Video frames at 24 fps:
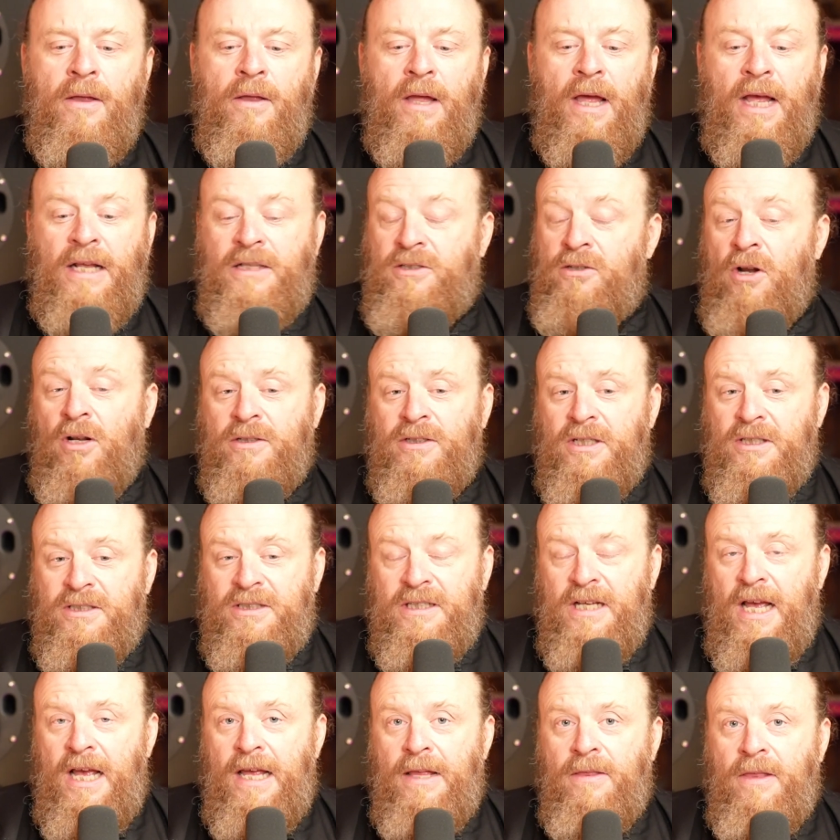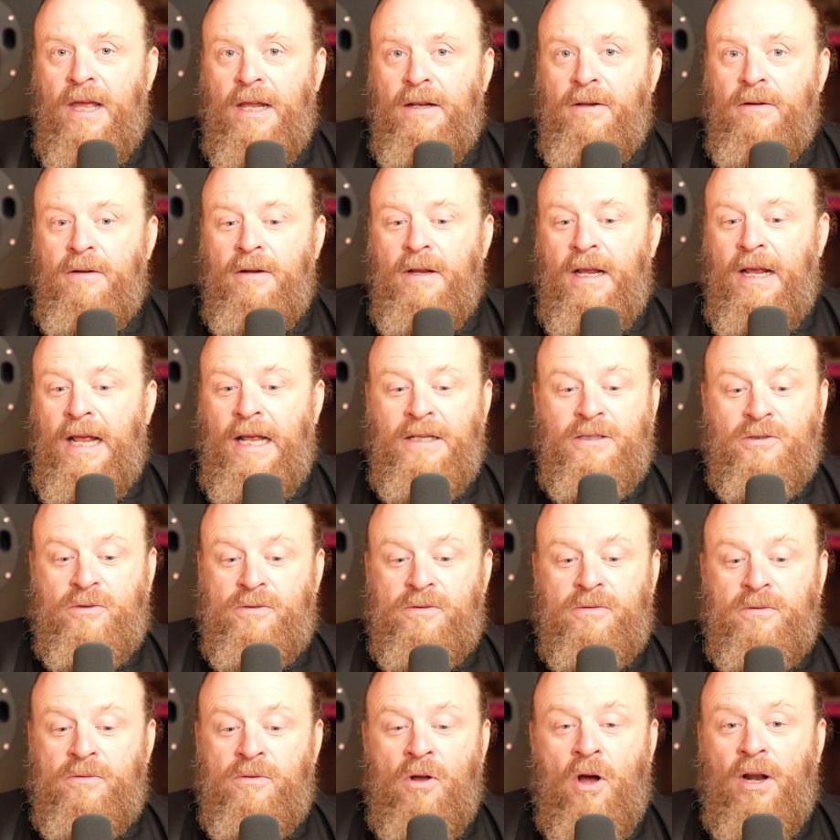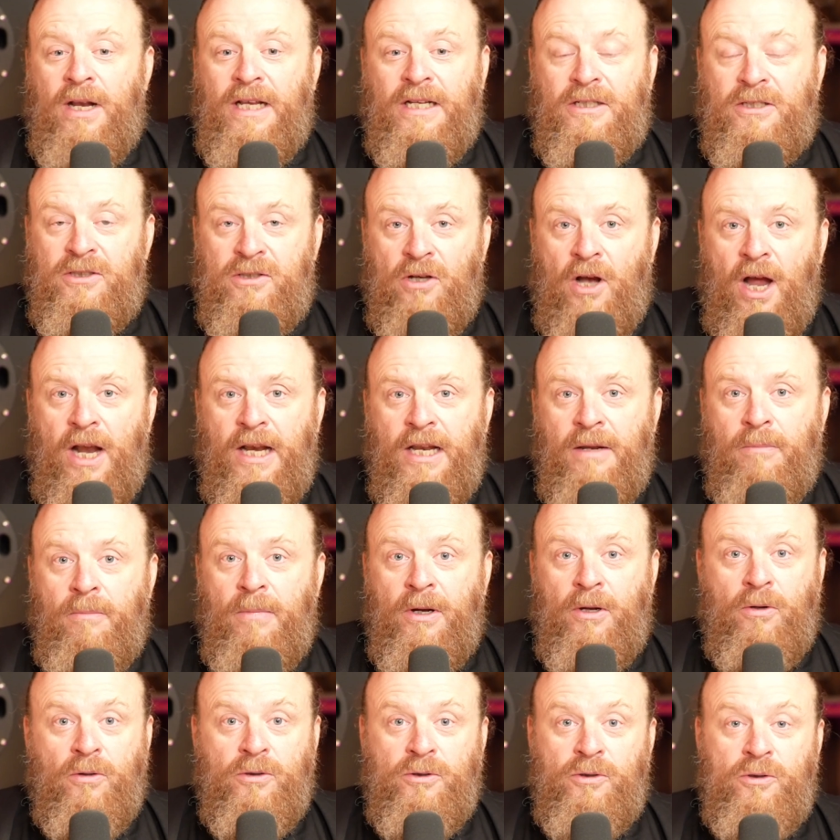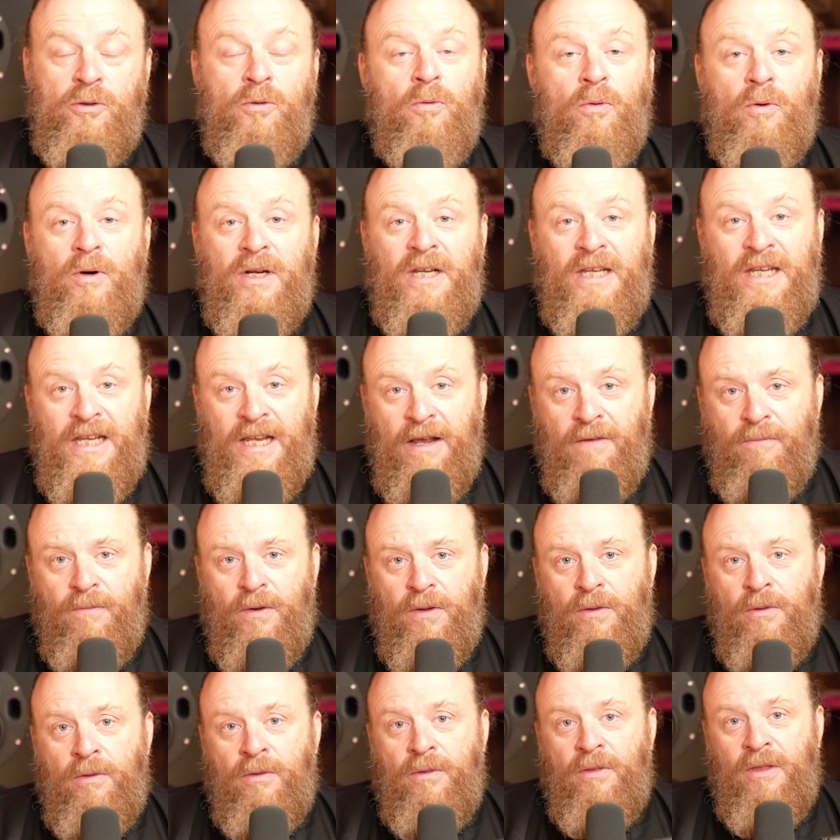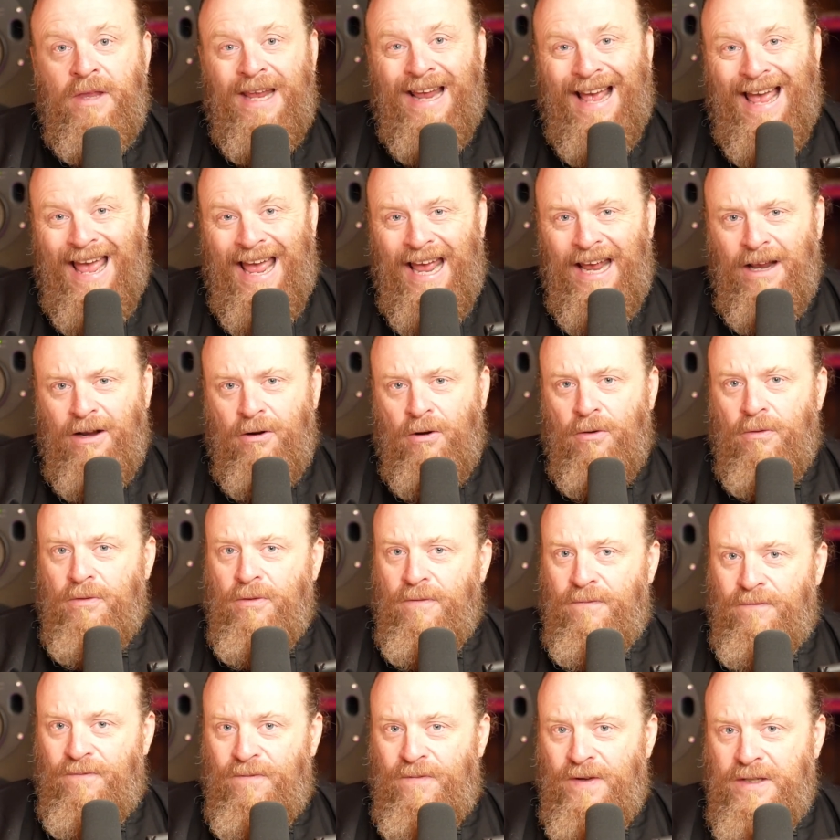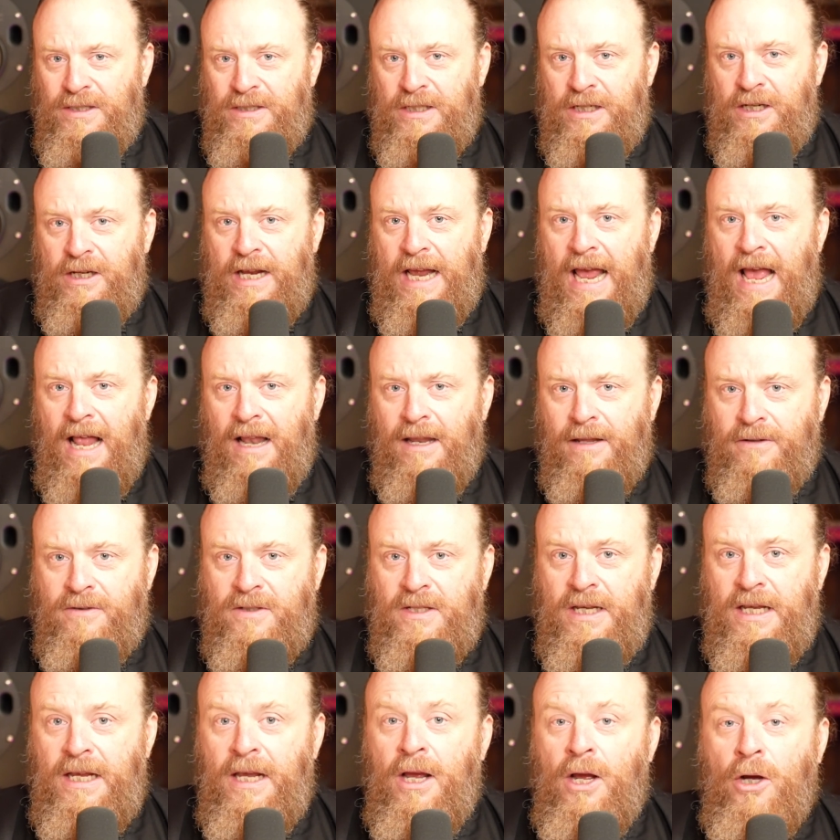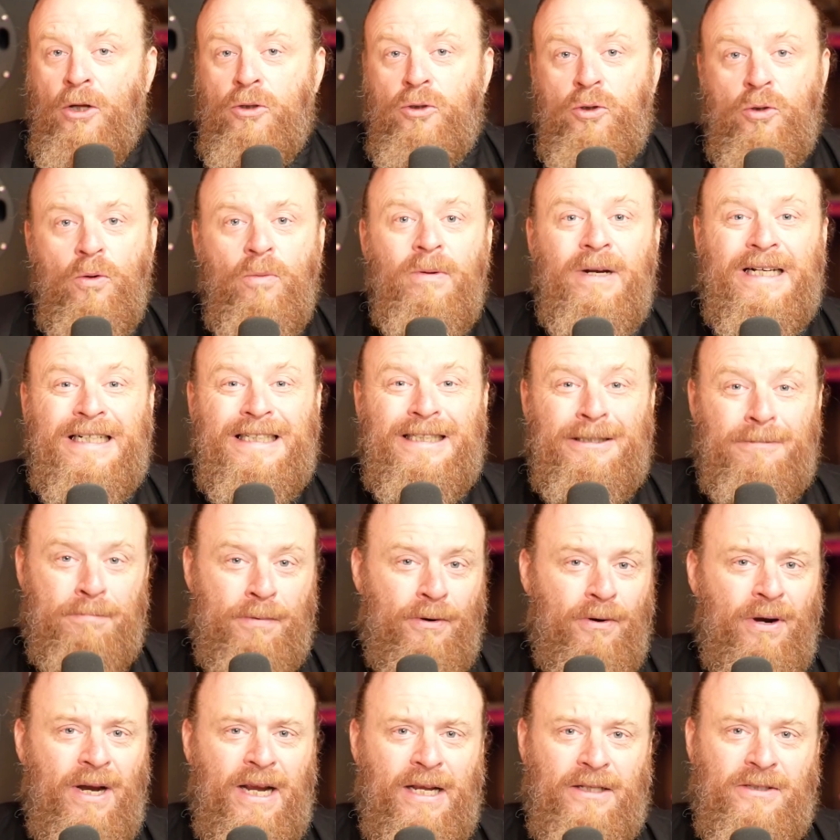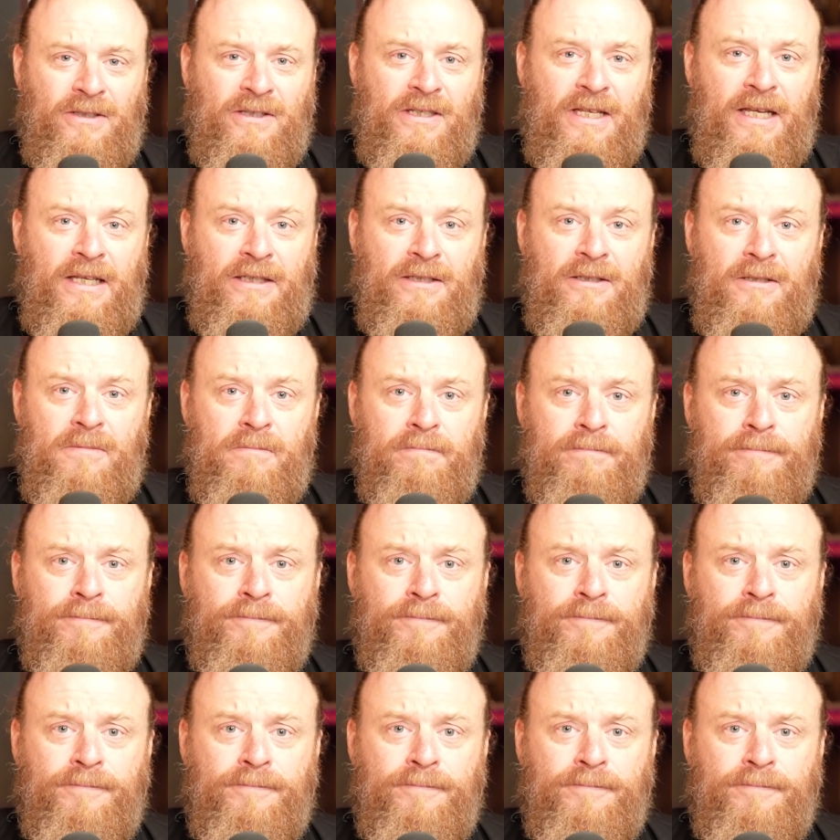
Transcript: It's not to say that it's not exciting, because you were given the anchor, the physicality, to experience this.